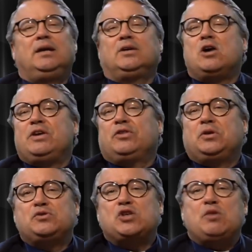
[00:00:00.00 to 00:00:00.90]
Going
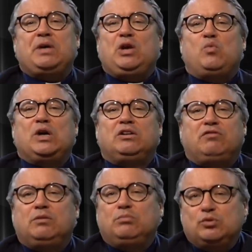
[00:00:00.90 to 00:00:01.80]
through so many
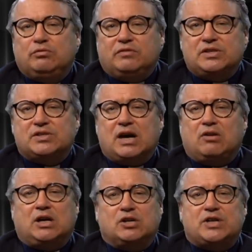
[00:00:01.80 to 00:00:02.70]
wonderful movies
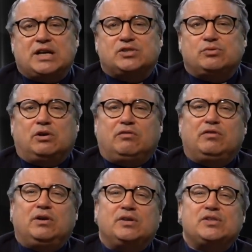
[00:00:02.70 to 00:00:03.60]
our culture has to
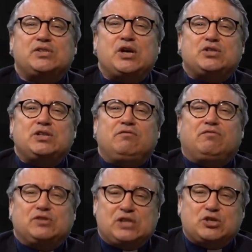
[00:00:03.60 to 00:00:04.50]
offer, searching
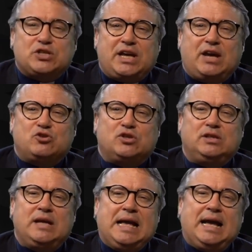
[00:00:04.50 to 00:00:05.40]
for such an
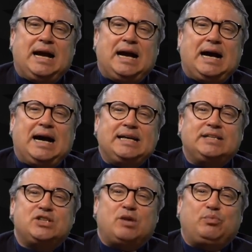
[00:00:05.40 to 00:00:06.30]
angel, I
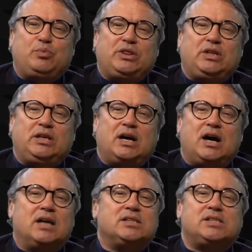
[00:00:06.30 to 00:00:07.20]
end up with the
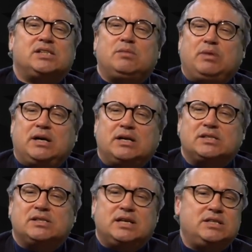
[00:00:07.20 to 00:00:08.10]

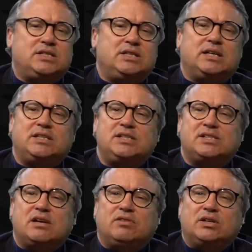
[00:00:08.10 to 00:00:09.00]
unsurpassed
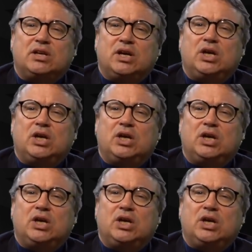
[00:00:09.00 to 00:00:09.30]
1997